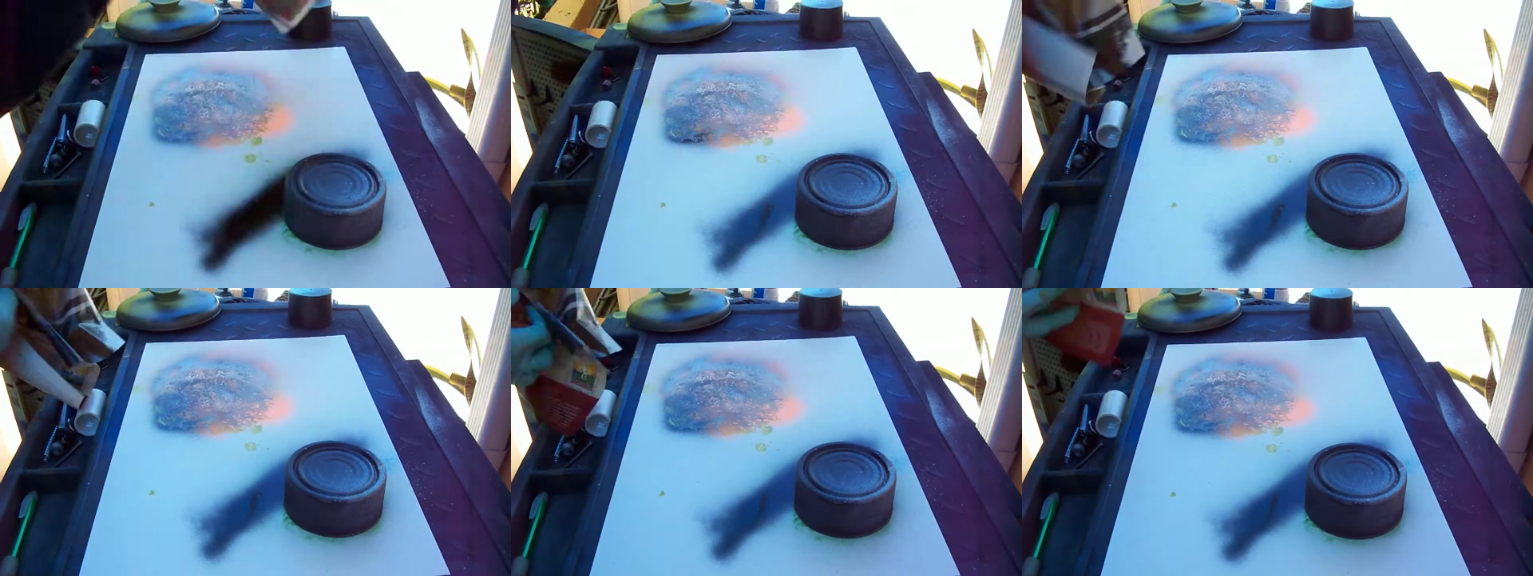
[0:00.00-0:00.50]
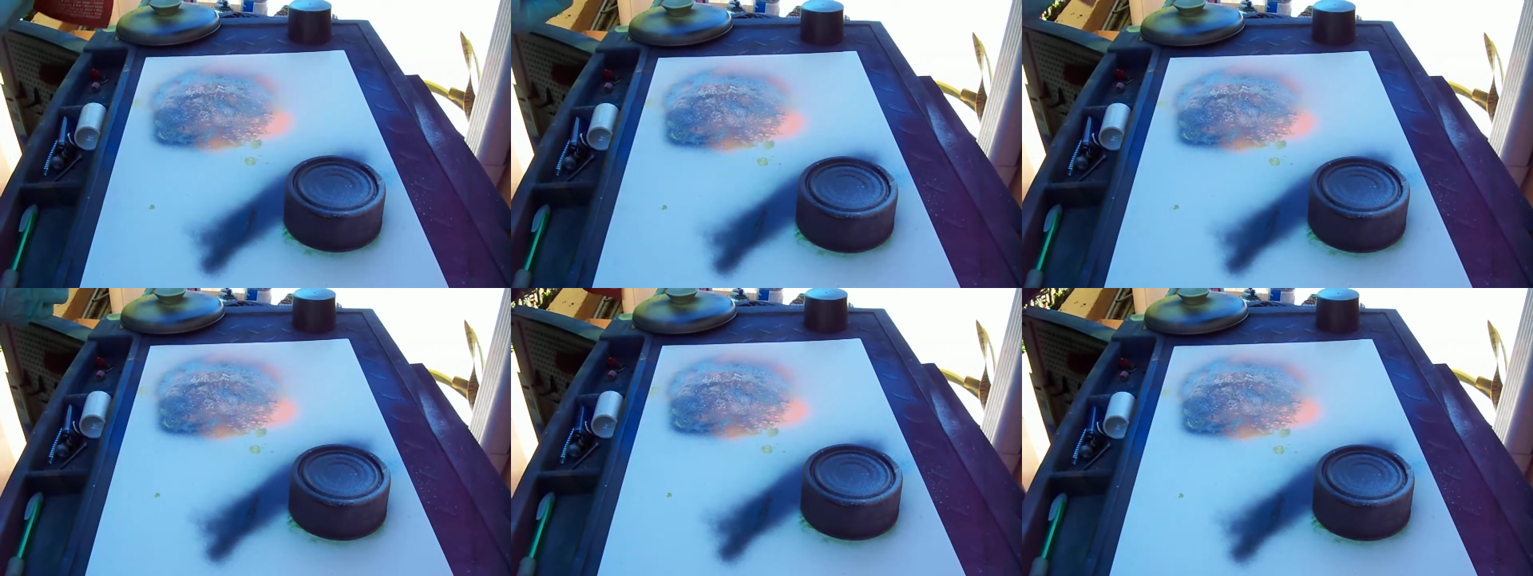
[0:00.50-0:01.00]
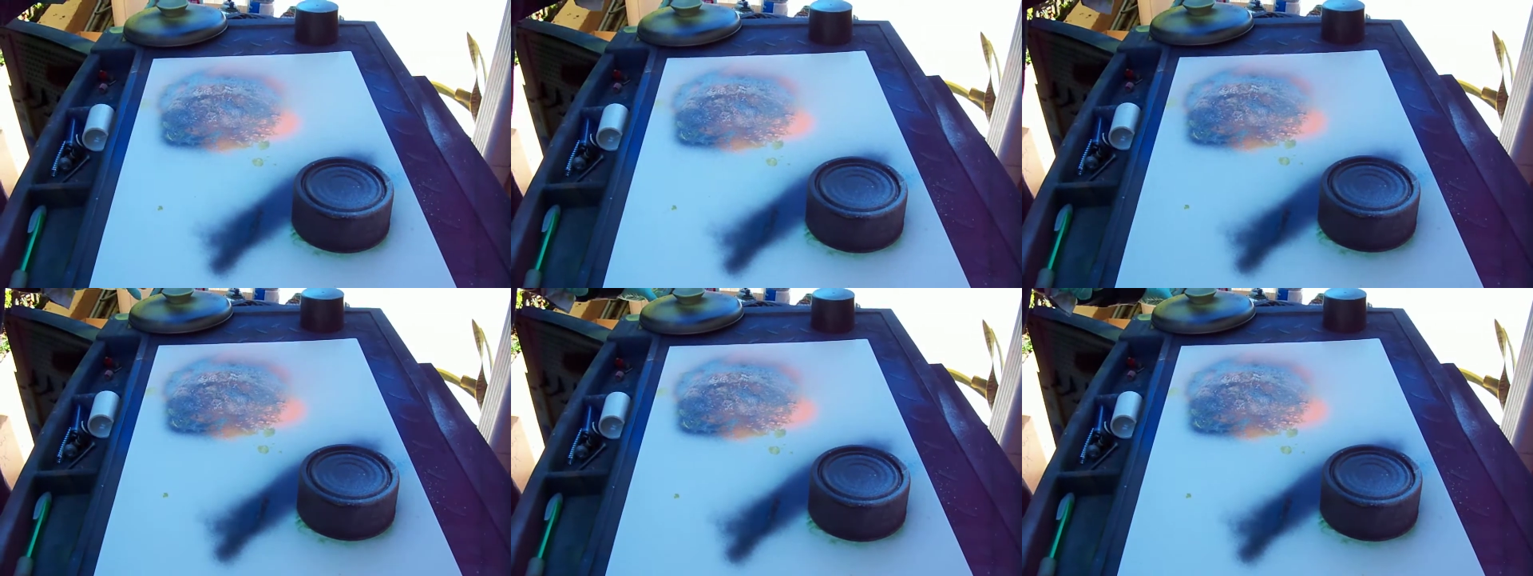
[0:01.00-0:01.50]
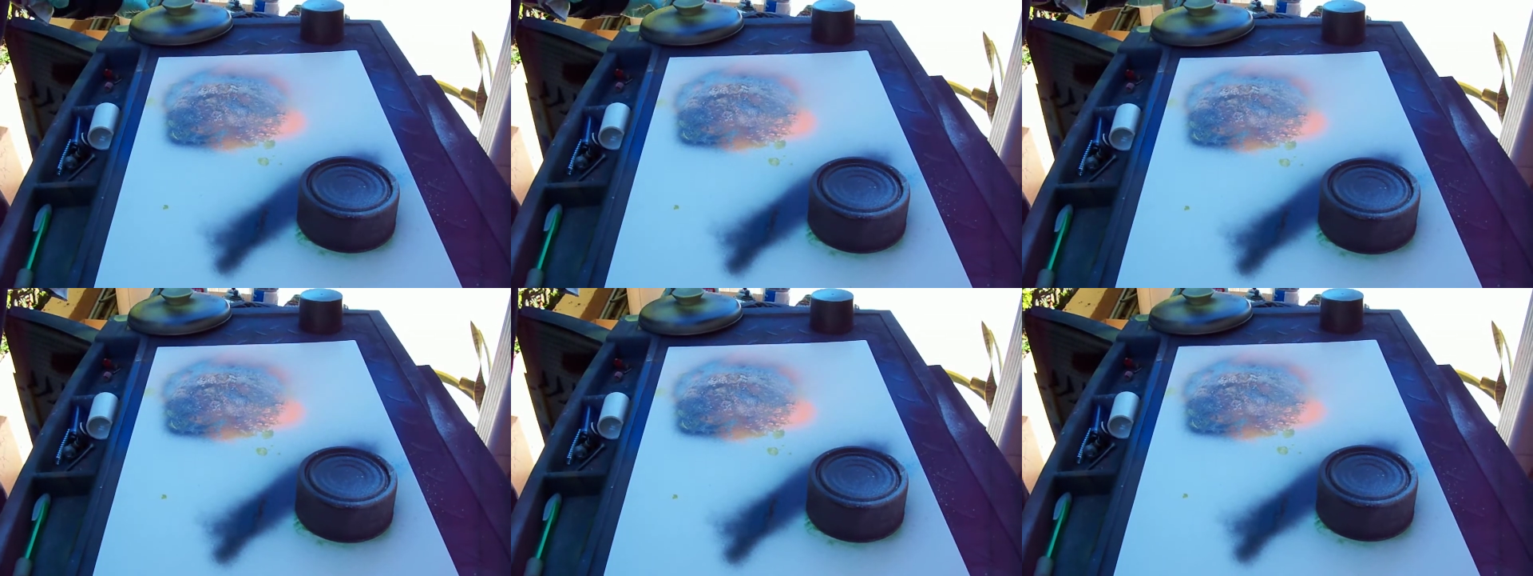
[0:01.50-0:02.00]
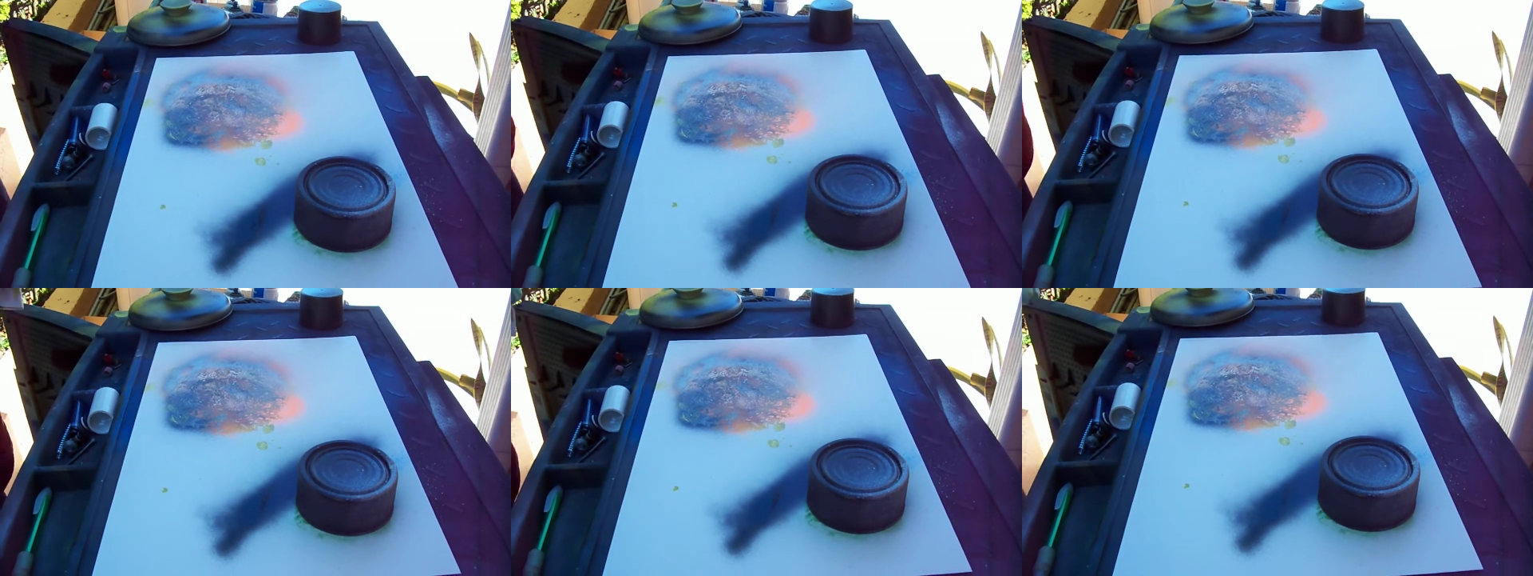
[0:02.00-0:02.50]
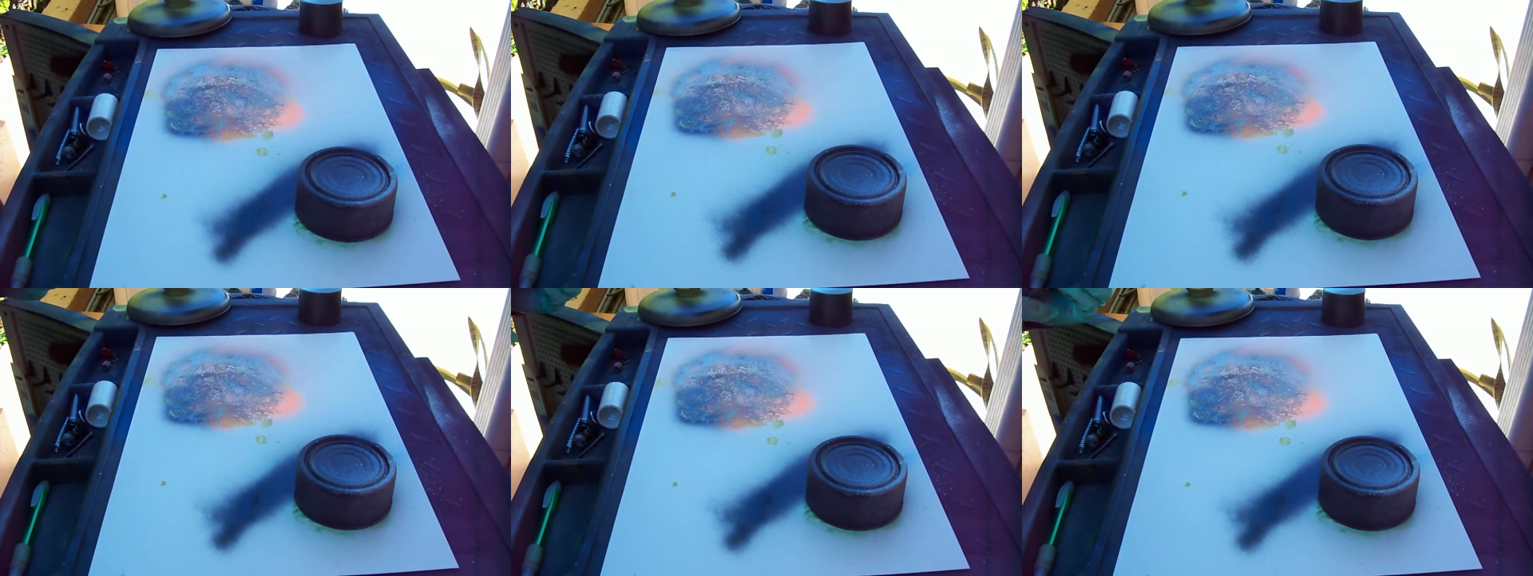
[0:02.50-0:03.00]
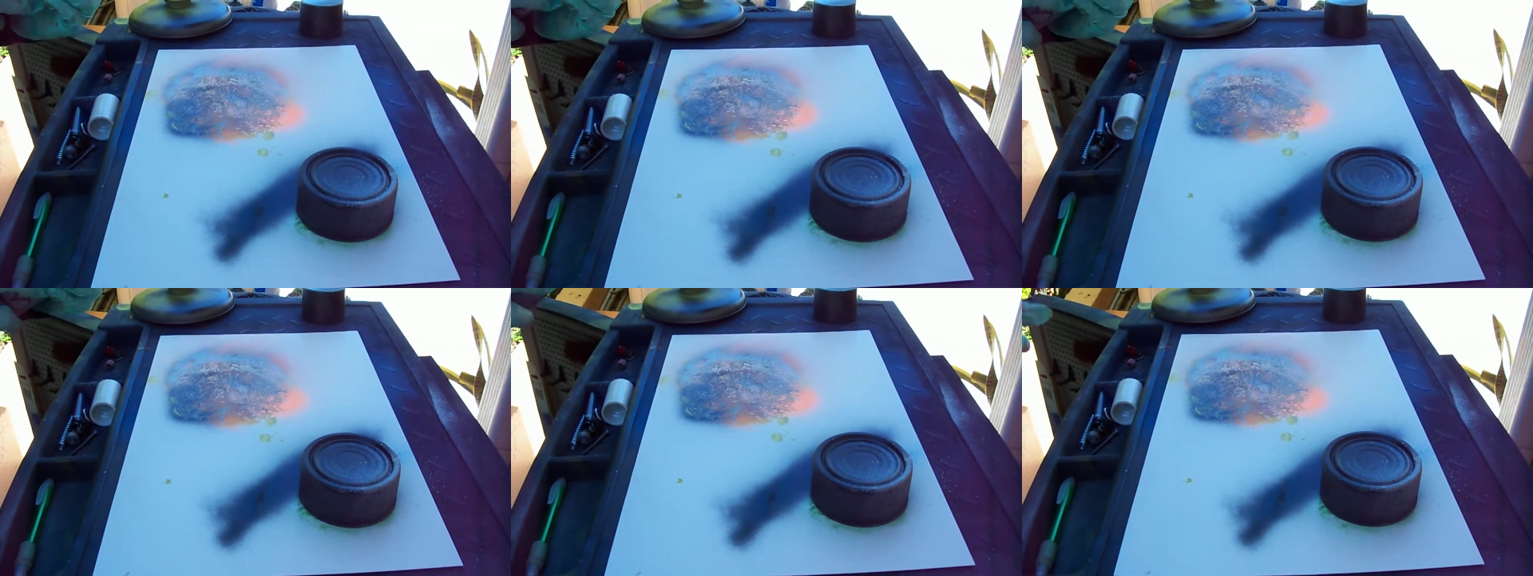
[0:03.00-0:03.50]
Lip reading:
[unreadable: no face in view]